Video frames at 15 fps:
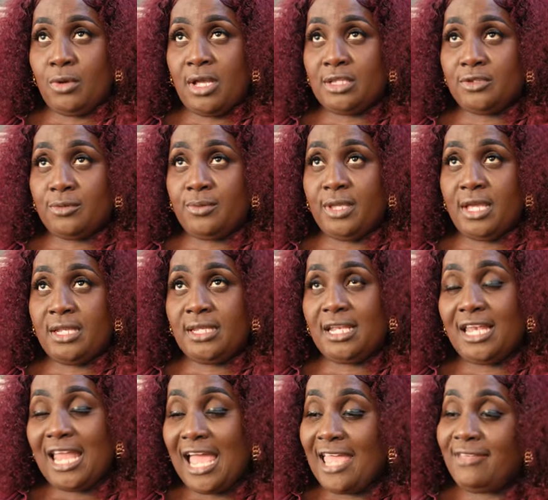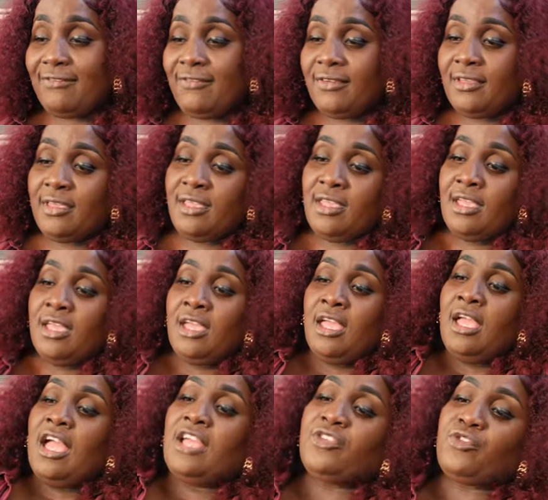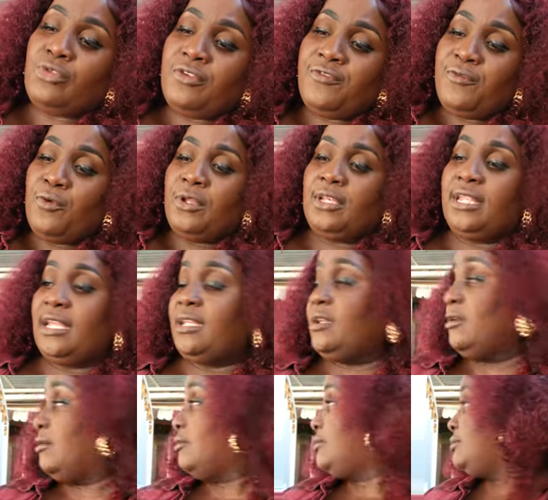want to be on the live. I show the phone there, you know.